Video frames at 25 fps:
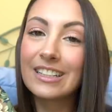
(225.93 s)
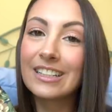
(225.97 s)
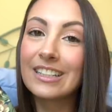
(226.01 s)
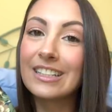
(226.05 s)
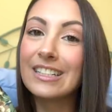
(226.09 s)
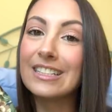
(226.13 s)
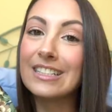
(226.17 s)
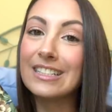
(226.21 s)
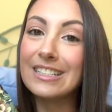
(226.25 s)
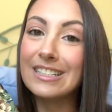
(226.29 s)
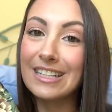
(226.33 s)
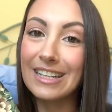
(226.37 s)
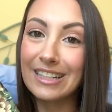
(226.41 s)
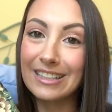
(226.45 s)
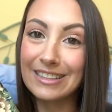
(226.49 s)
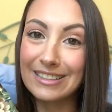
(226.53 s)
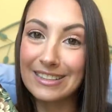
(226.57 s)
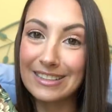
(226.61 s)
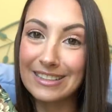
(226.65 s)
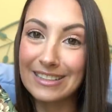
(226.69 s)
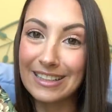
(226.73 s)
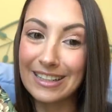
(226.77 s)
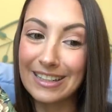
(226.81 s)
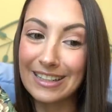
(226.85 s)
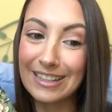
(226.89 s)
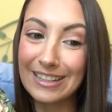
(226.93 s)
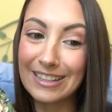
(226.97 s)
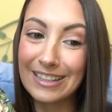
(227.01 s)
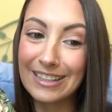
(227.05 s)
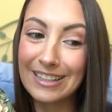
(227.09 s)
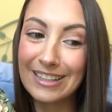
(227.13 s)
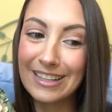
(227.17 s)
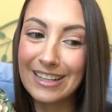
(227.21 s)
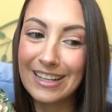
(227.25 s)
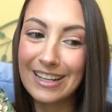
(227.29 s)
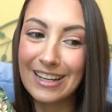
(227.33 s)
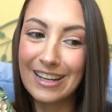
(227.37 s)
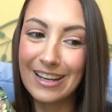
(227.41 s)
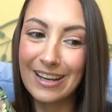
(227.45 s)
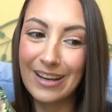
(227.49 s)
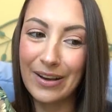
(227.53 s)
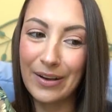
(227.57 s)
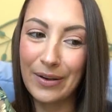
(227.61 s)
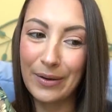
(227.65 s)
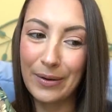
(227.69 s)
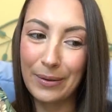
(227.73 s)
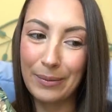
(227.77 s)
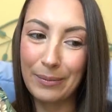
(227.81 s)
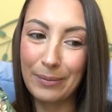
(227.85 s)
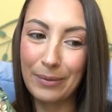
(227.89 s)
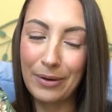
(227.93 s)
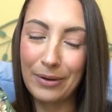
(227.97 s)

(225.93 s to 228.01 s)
condensing um,